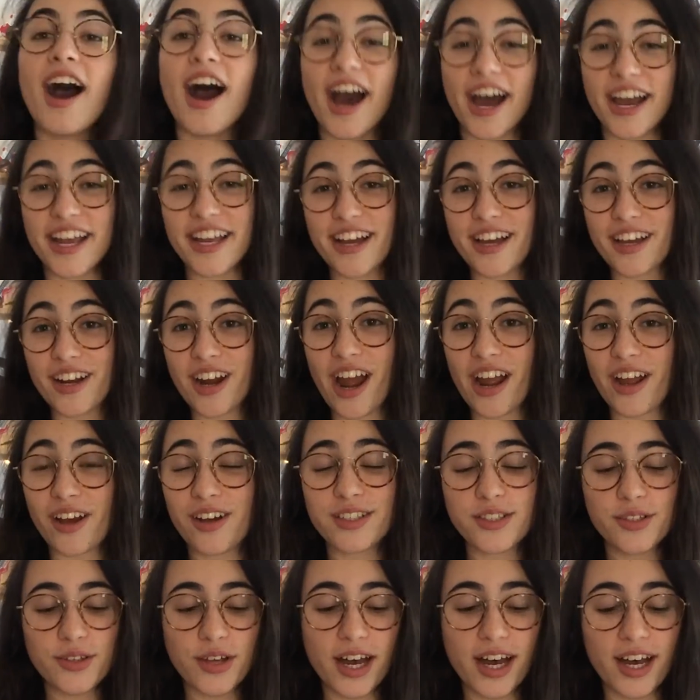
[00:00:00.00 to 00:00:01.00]
I
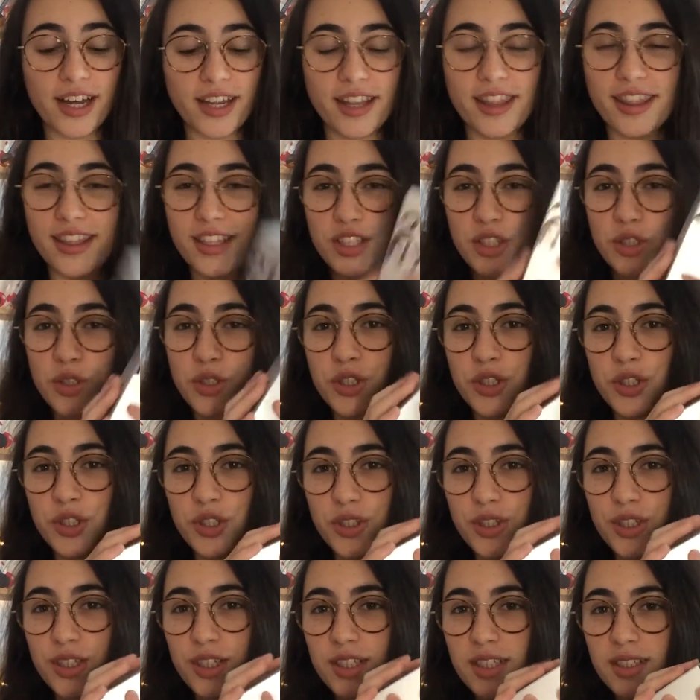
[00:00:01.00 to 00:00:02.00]
also got this
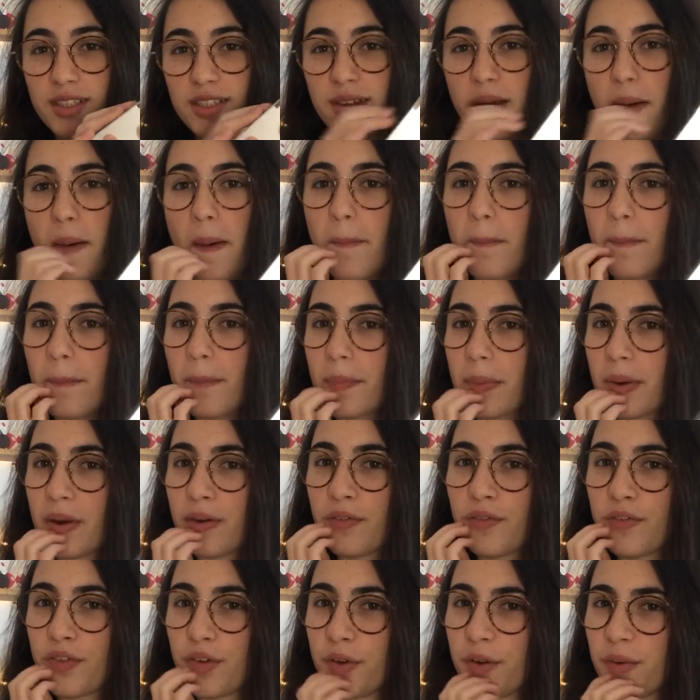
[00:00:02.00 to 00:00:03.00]

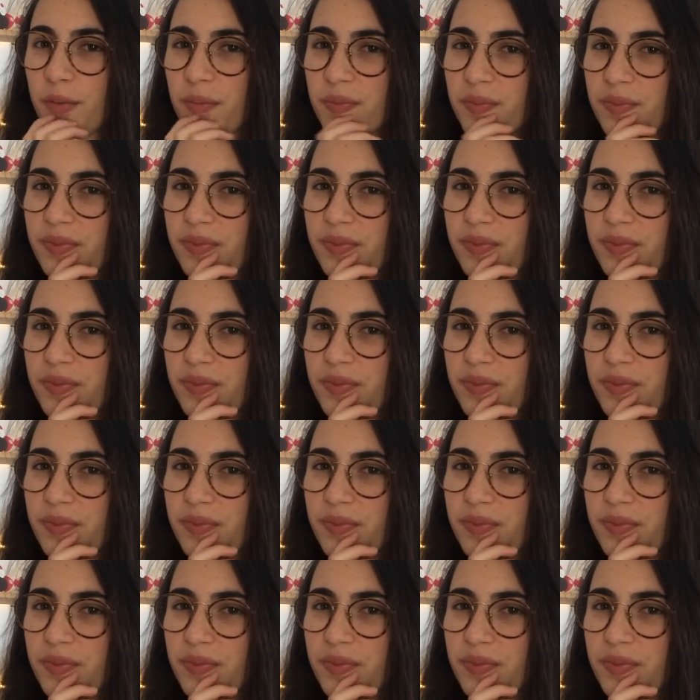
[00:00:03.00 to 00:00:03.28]
perfume,